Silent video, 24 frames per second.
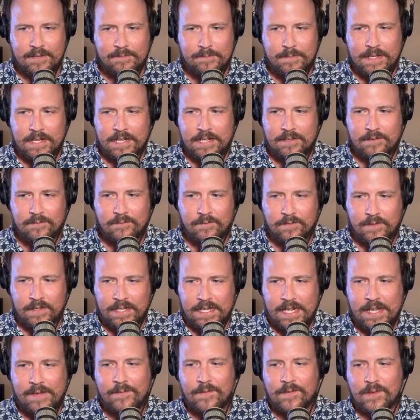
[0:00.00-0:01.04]
minute,
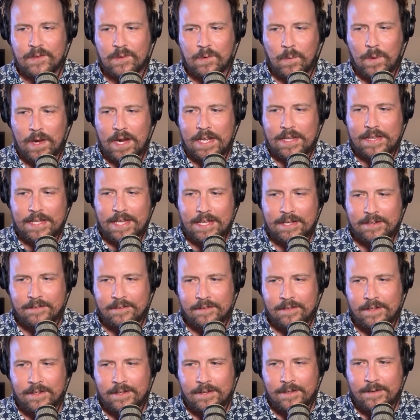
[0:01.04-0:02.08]
given the way that
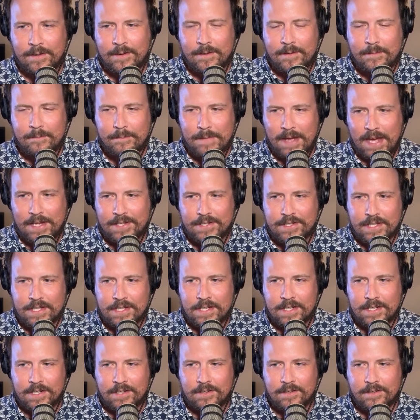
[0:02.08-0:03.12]
match
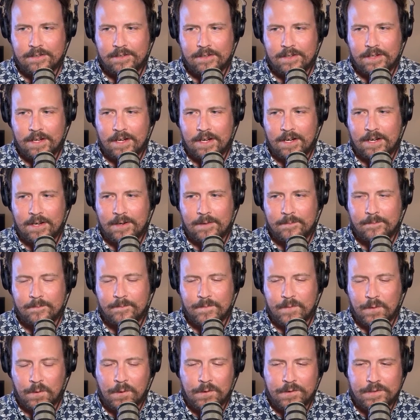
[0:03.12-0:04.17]
ended. So I
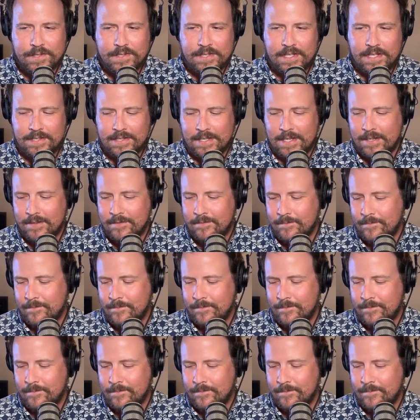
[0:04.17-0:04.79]
don't understand that.